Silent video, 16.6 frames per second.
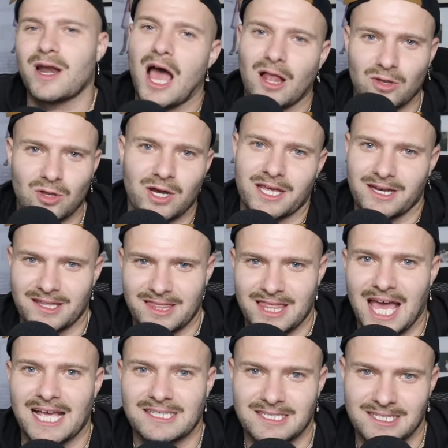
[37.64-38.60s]
not looking at
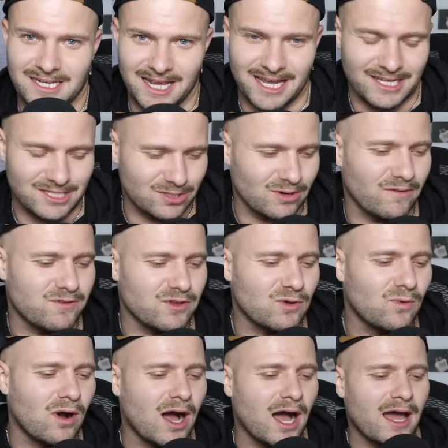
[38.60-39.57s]
that today. So if
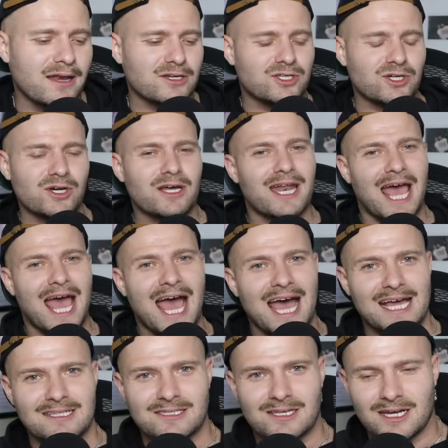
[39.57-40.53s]
you want good
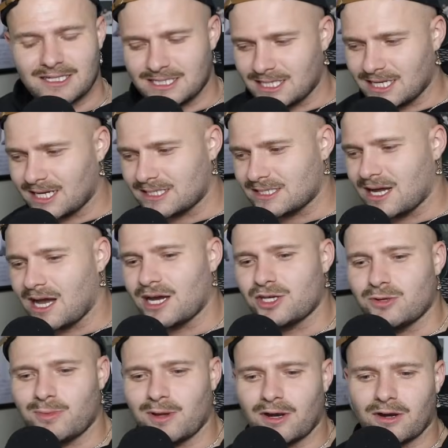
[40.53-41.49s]
ads on
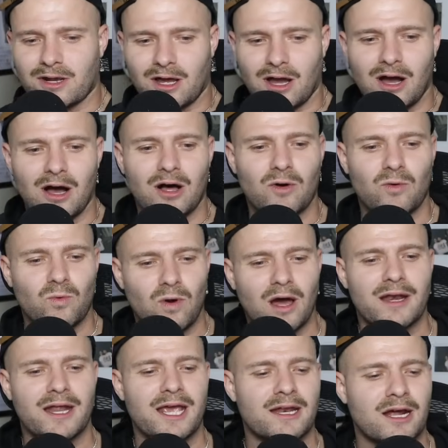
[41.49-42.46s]
TikTok, you better call
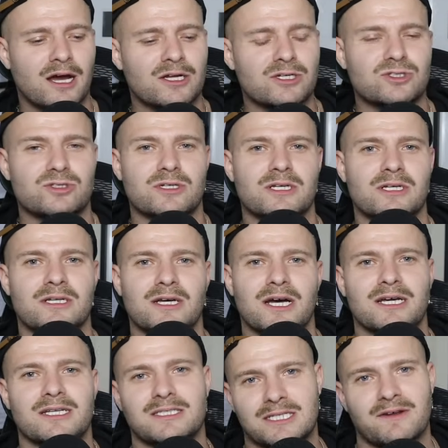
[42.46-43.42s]
1-800
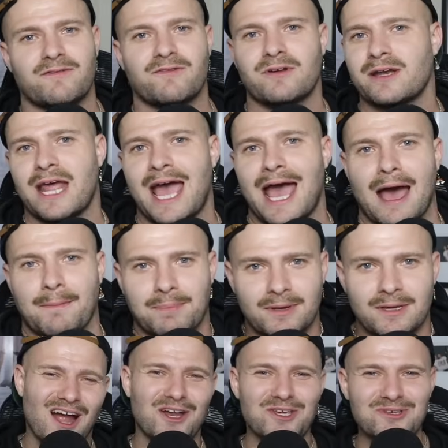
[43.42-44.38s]
a different app.
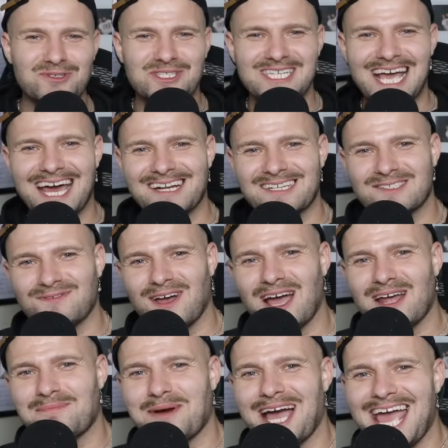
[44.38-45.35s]
Are you
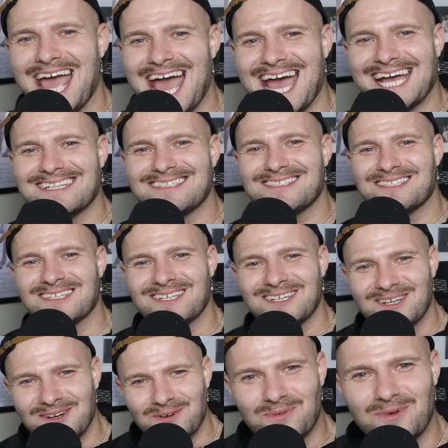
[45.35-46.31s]
satisfied by ads?
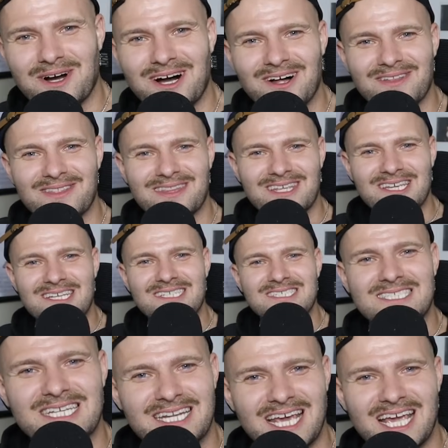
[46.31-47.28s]
Well,
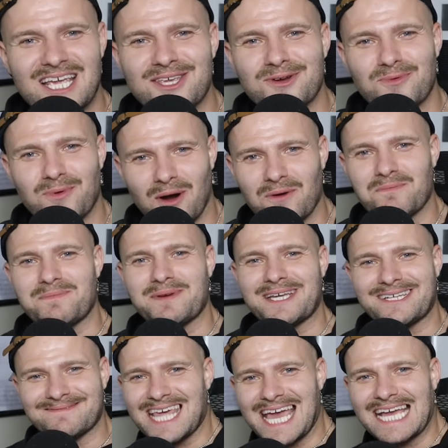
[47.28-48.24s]
today you won't
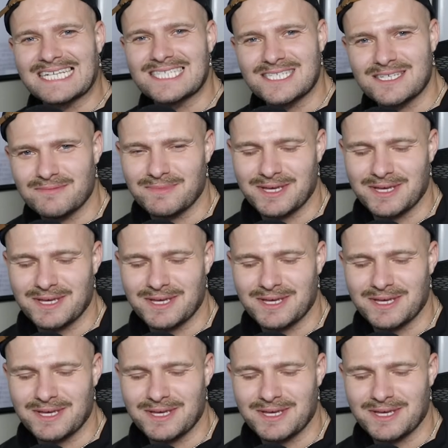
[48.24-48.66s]
be, thanks to